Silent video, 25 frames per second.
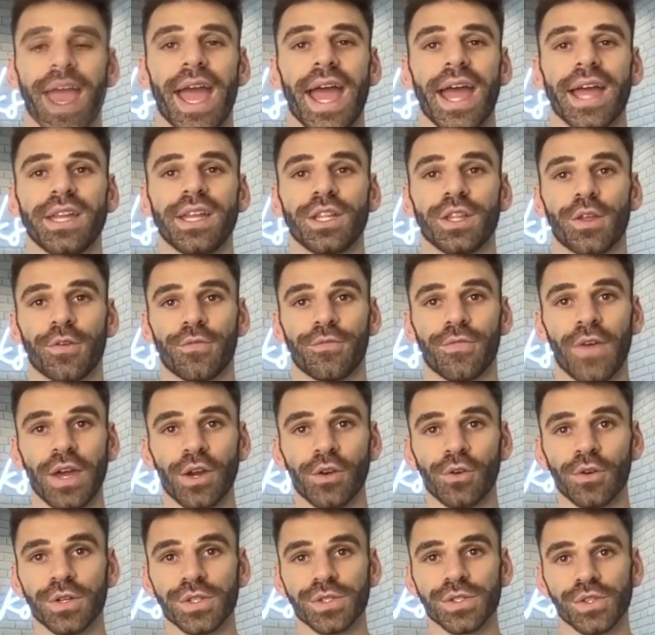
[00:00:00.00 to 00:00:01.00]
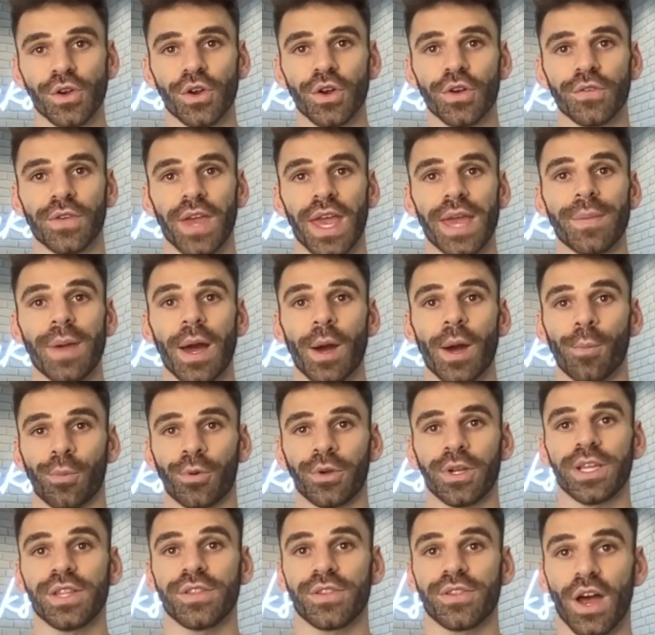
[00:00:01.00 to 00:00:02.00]
And the Federal Reserve came out
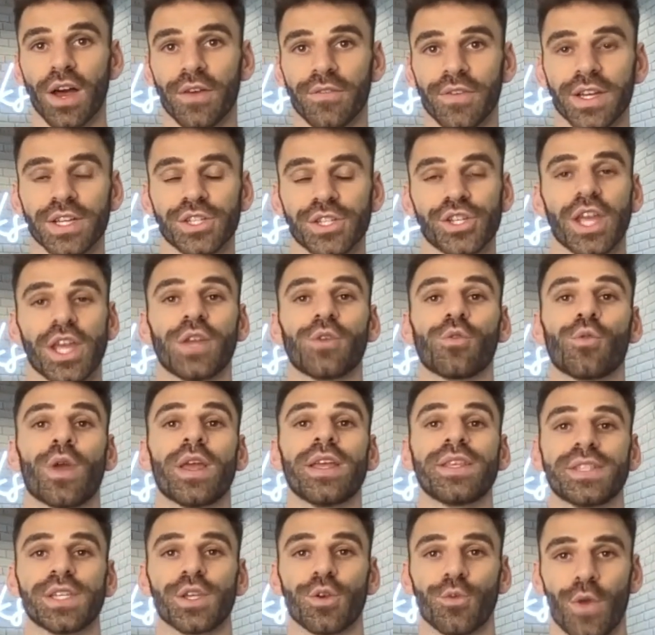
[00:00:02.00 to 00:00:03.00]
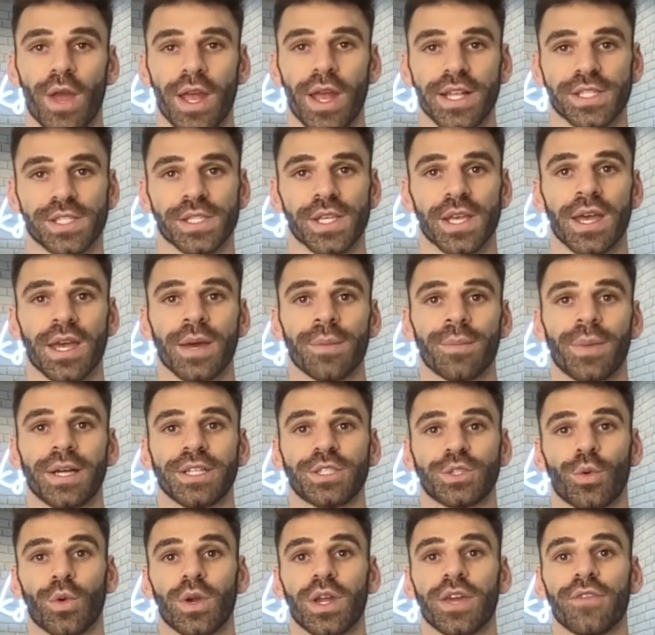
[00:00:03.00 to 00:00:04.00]
pretty dovish in raising rates
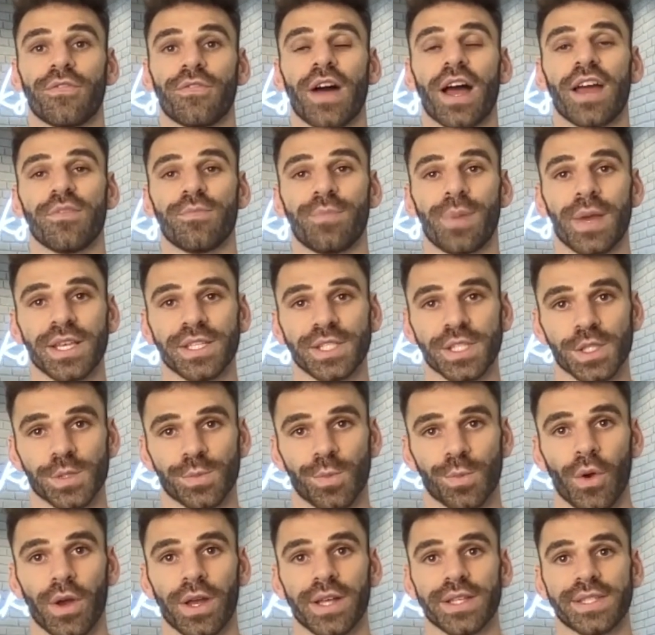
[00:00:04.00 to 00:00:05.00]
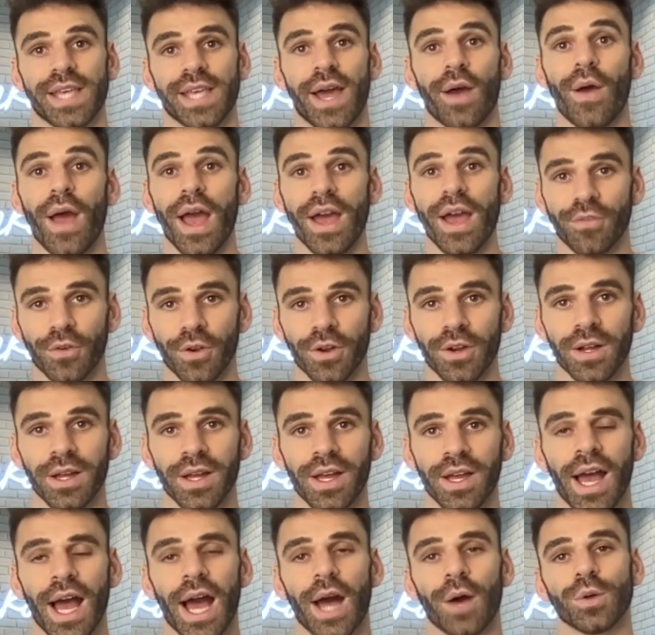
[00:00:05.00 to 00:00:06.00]
by 25 basis points.
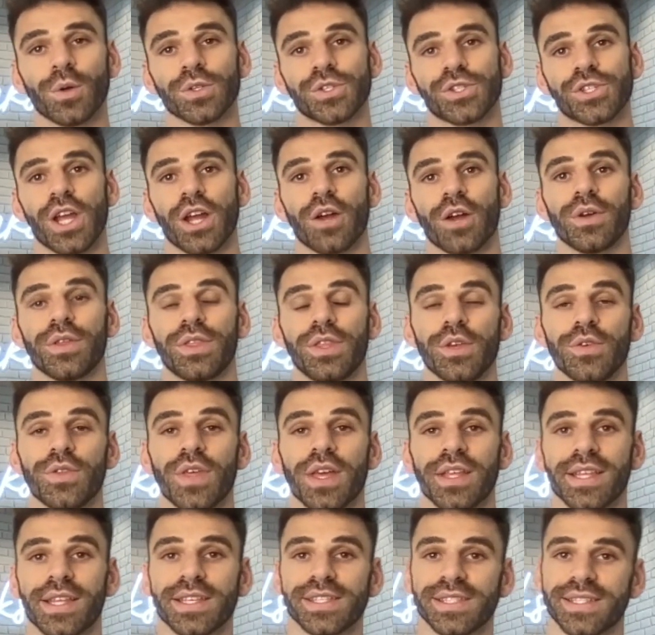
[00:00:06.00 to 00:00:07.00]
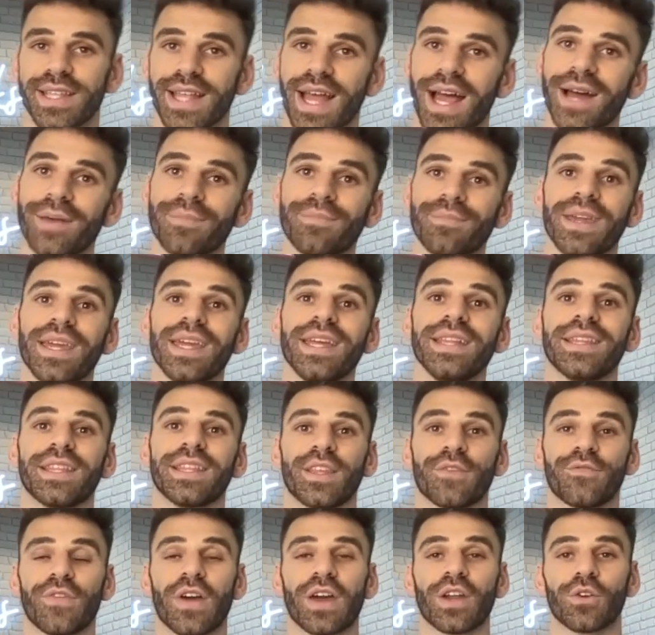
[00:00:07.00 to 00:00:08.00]
However, I will share with you that does not mean
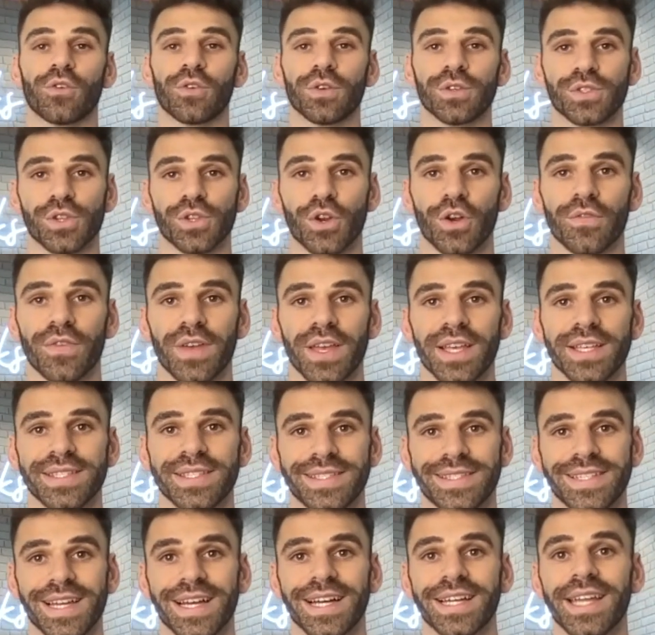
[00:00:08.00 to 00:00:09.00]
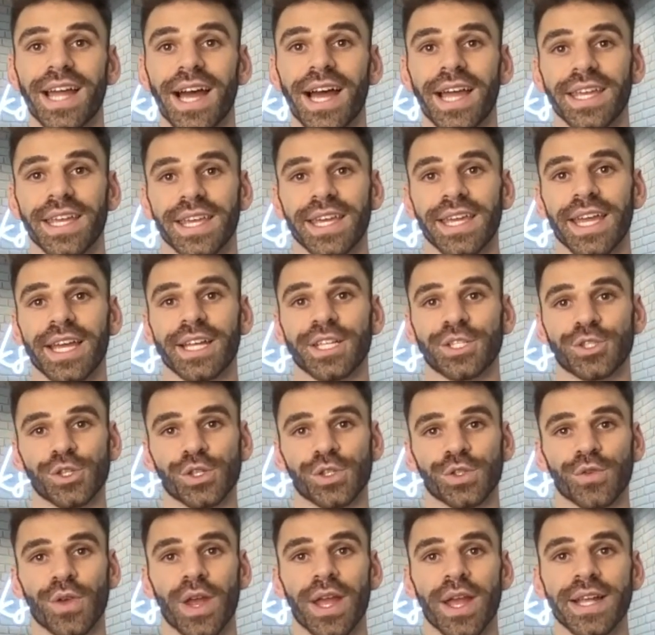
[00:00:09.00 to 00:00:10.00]
that the Federal Reserve is done hiking
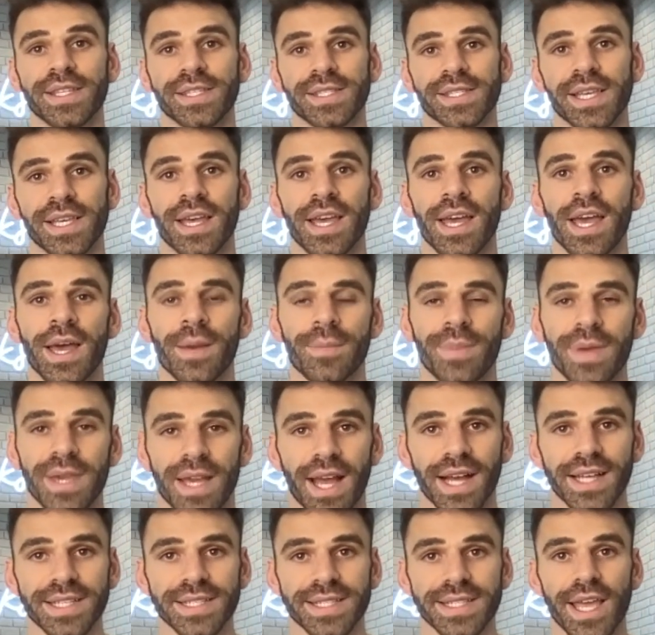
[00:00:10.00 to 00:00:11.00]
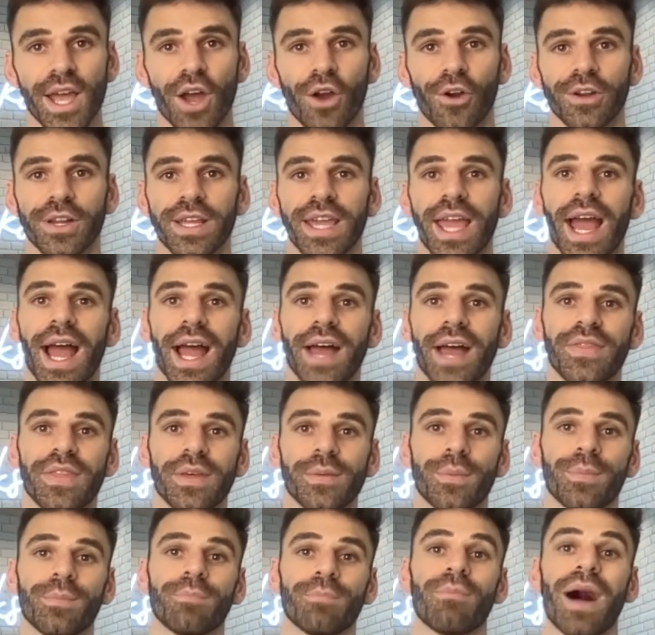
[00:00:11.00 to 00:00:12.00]
interest rates, because they already had
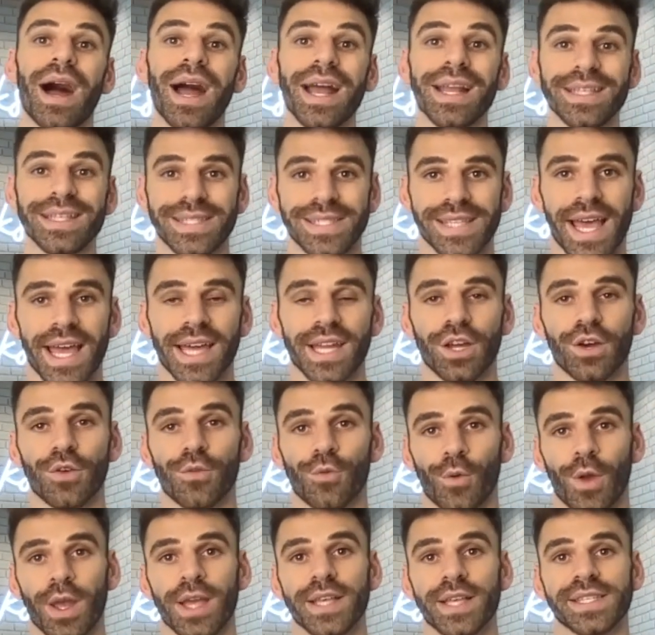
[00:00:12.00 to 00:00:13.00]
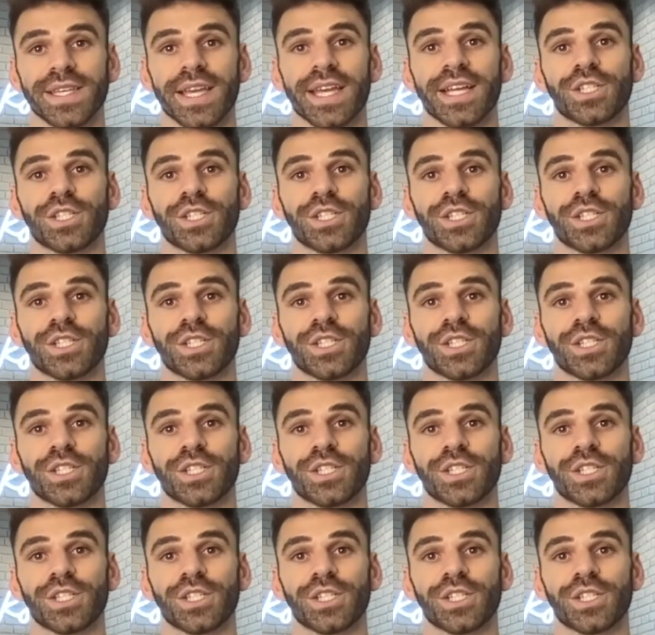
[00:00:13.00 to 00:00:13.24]
the mindset of raising